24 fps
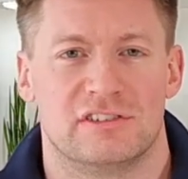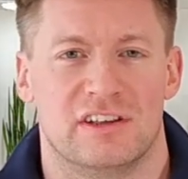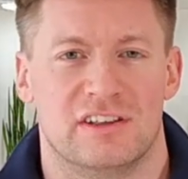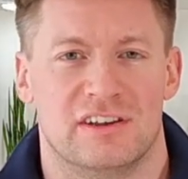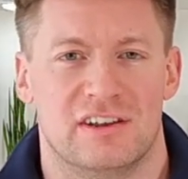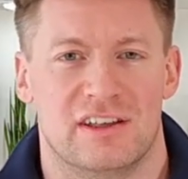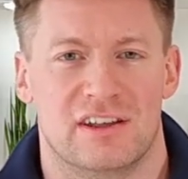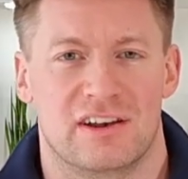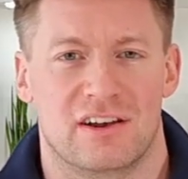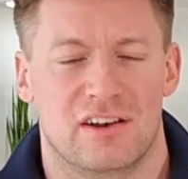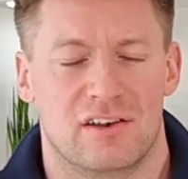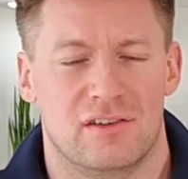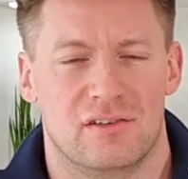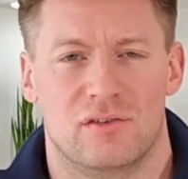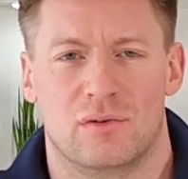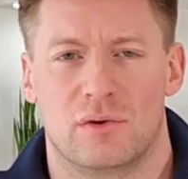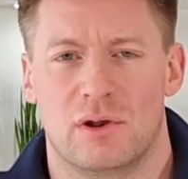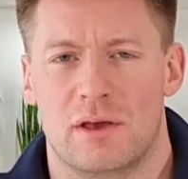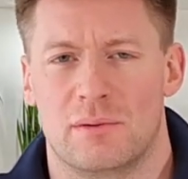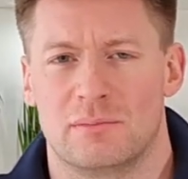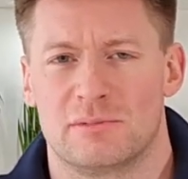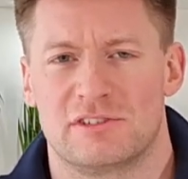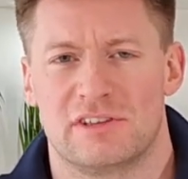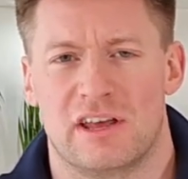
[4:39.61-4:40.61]
and it'll
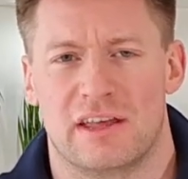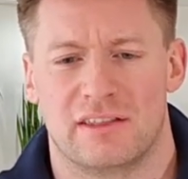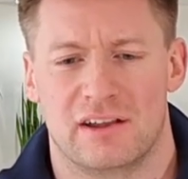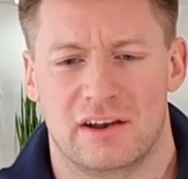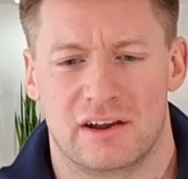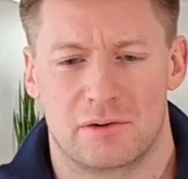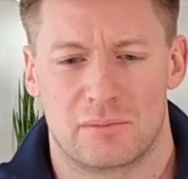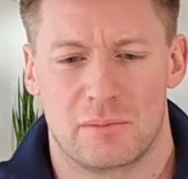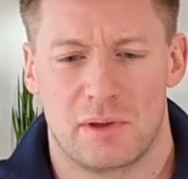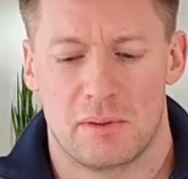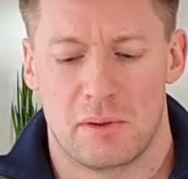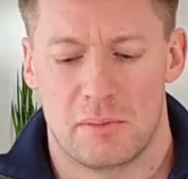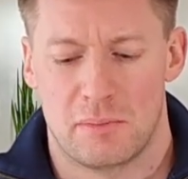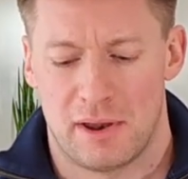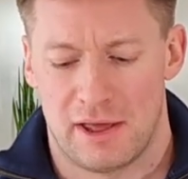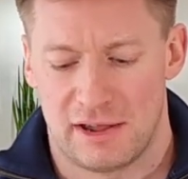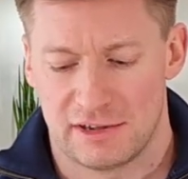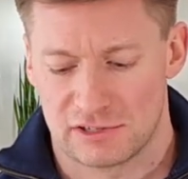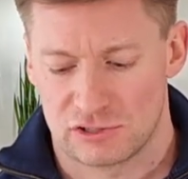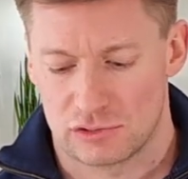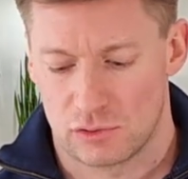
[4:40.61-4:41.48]
only upset the little baby plant.